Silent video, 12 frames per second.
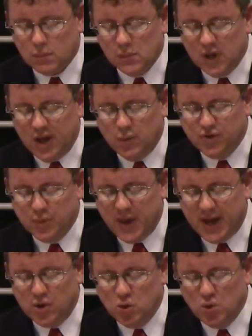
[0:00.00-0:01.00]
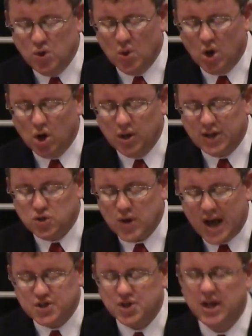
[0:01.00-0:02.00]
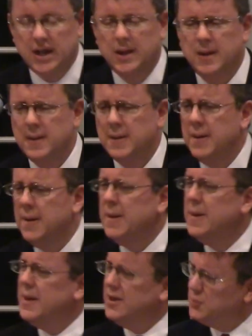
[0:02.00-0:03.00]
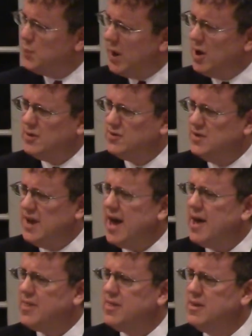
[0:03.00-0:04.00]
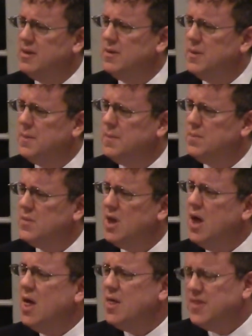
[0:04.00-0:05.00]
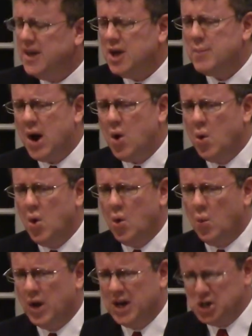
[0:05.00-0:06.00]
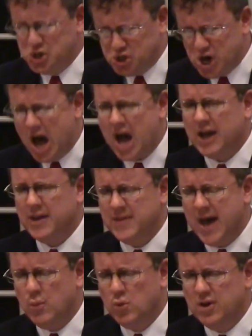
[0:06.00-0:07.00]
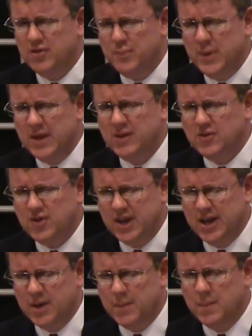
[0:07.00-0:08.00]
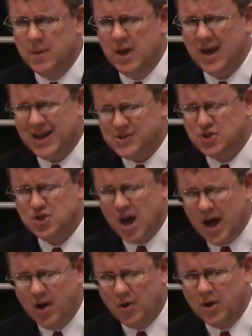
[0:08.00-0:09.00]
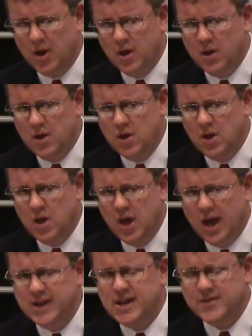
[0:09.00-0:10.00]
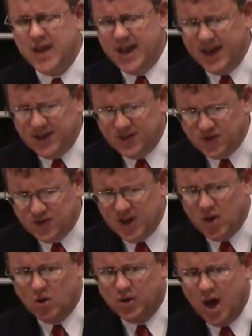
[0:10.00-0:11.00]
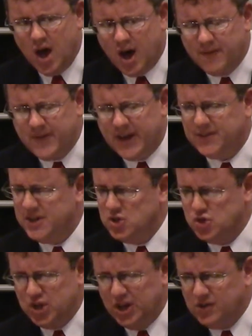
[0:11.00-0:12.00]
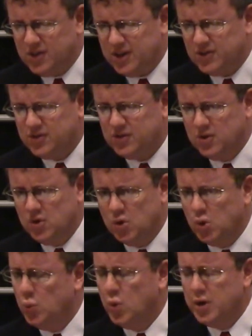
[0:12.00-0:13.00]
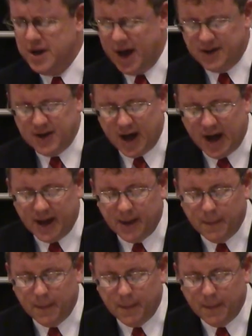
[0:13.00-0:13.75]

He was a man who knew early tragedy, his parents' death. Think about what a shock that would have been to him as a child. And yet they had instilled a faith in Jesus who would not die.